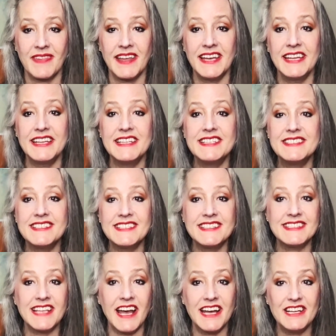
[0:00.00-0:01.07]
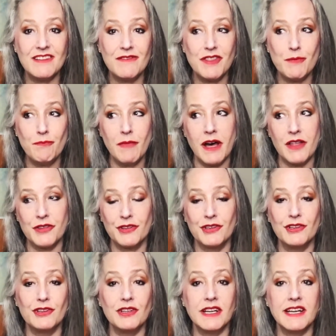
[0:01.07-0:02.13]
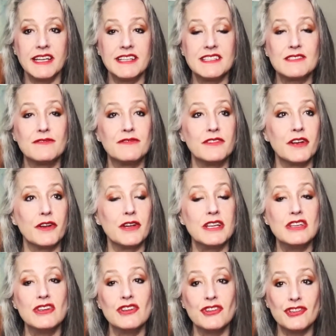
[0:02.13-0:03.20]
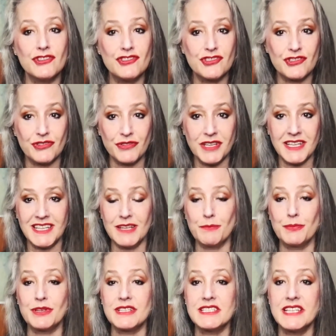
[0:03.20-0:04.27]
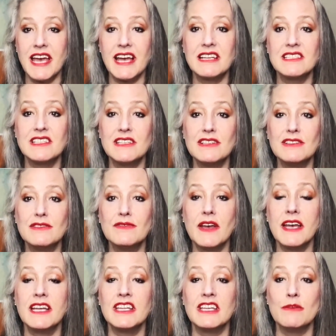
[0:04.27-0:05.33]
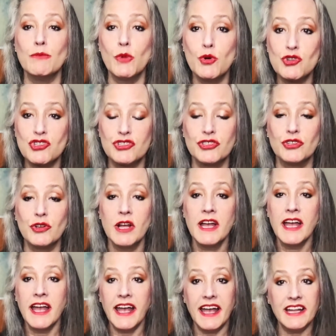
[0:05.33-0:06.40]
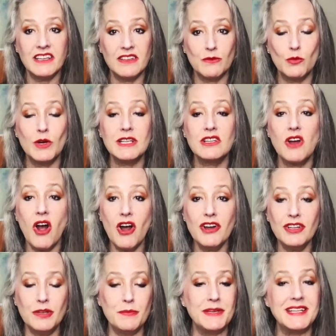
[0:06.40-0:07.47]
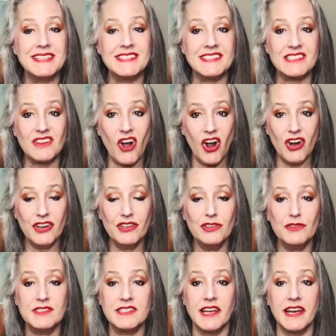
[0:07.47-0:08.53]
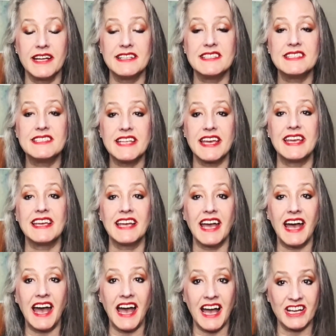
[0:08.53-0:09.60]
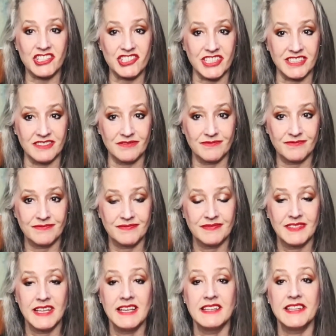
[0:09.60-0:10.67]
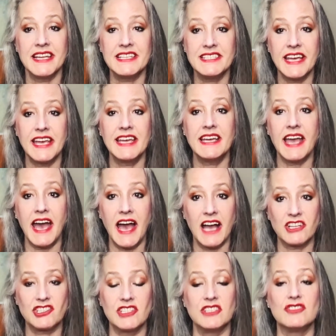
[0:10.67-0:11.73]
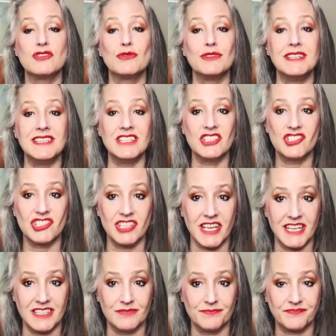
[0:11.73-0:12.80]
It is the sign of the mother. It's very nurturing and protective and emotional. And what cardinal means is cardinal signs take action. They take action to initiate.